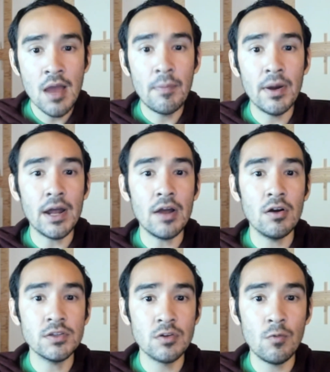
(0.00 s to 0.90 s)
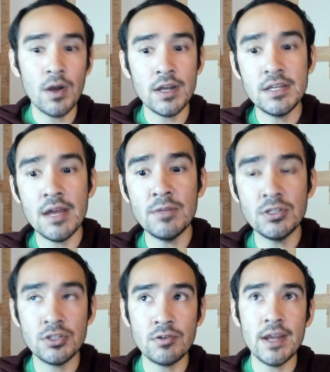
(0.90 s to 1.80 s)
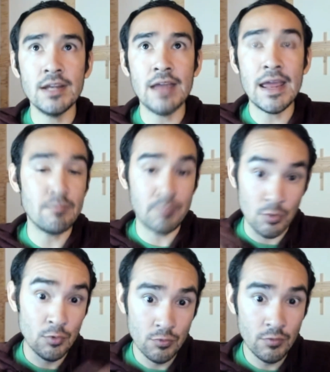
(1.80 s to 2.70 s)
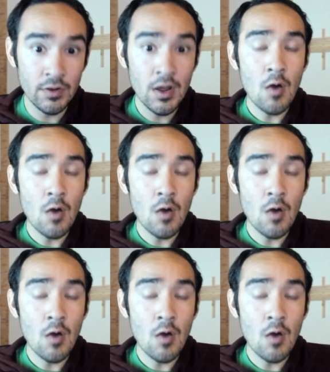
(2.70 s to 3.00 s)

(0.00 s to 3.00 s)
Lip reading: but I also want to demonstrate and prove